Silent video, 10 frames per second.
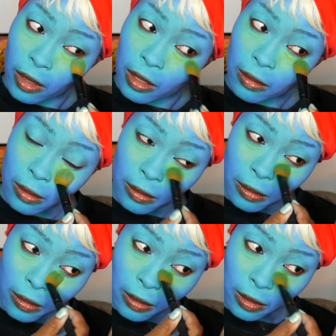I decided
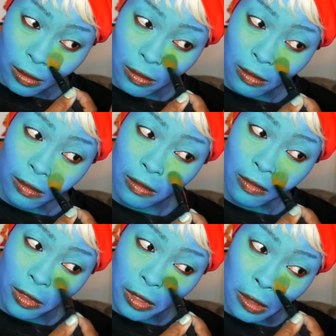I didn't want to use
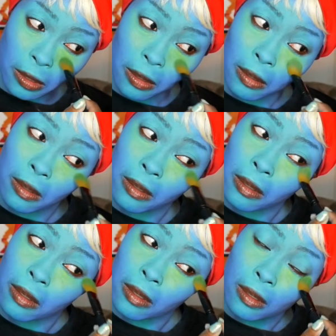white because I wanted to give
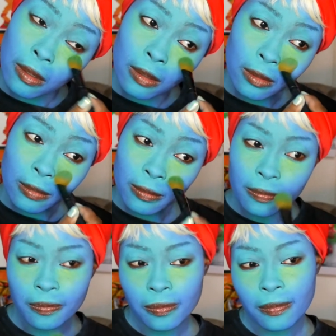myself some
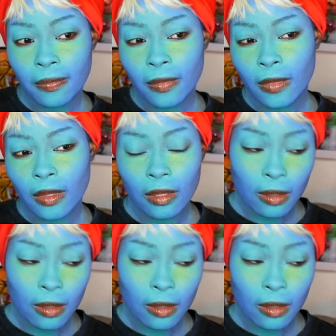warmness.